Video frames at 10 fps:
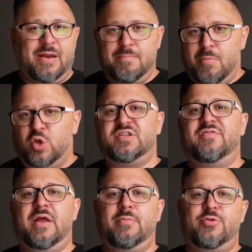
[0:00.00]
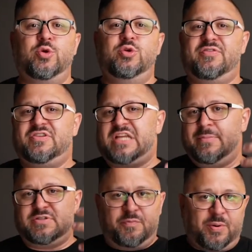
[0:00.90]
and most of them through different
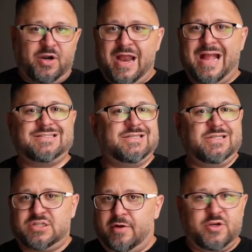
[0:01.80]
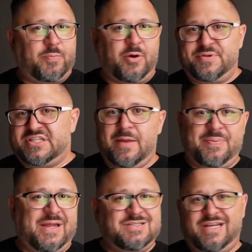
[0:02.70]
types of prayer ads and Discover Your Purpose
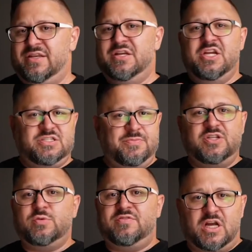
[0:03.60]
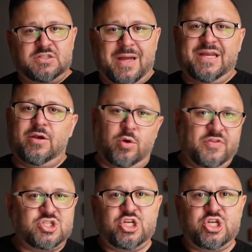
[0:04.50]
campaigns. Again, some things we've talked about here on this